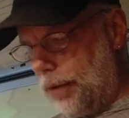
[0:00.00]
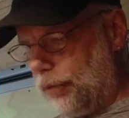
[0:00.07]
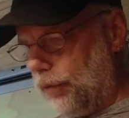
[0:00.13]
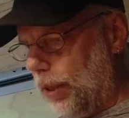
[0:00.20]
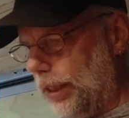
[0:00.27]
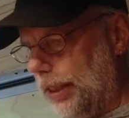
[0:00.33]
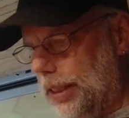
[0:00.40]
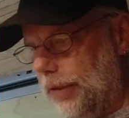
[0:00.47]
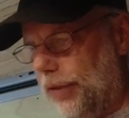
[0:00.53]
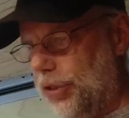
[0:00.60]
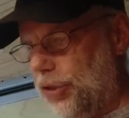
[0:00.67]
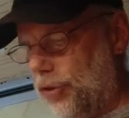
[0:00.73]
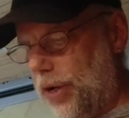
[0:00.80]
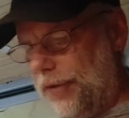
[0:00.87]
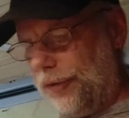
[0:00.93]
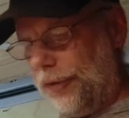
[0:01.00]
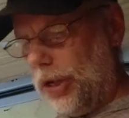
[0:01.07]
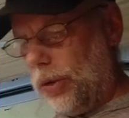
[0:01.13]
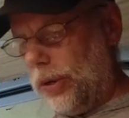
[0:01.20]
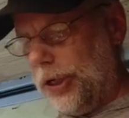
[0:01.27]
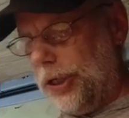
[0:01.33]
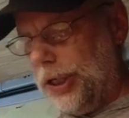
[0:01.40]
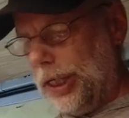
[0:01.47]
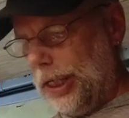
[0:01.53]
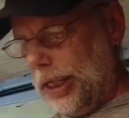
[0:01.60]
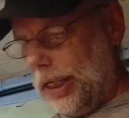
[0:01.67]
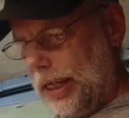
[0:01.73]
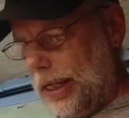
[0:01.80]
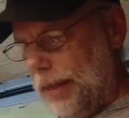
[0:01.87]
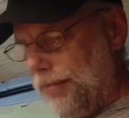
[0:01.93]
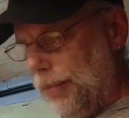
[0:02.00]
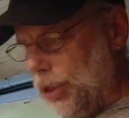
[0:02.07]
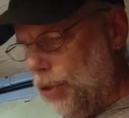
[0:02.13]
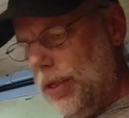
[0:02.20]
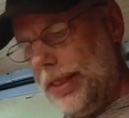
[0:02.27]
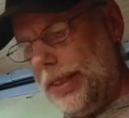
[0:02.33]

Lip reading: Relatively straightforward, but you can